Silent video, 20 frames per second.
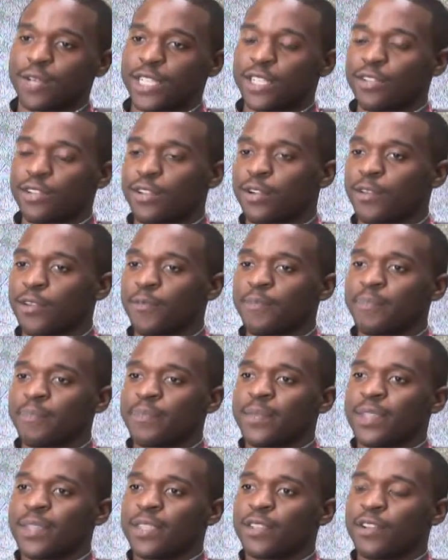And,
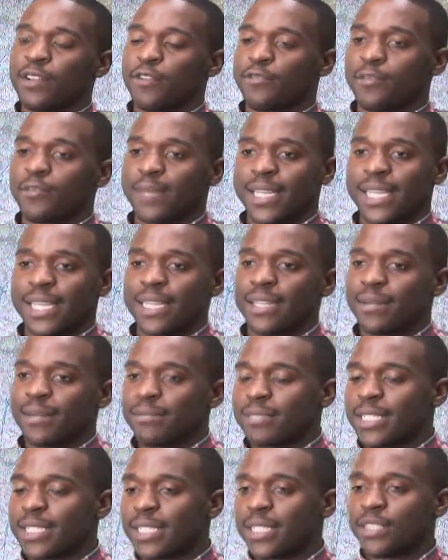from getting
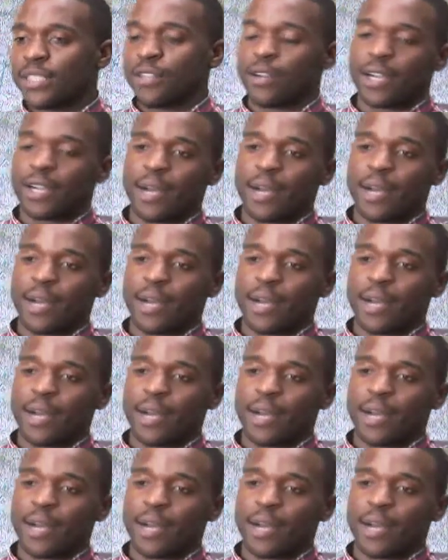them to,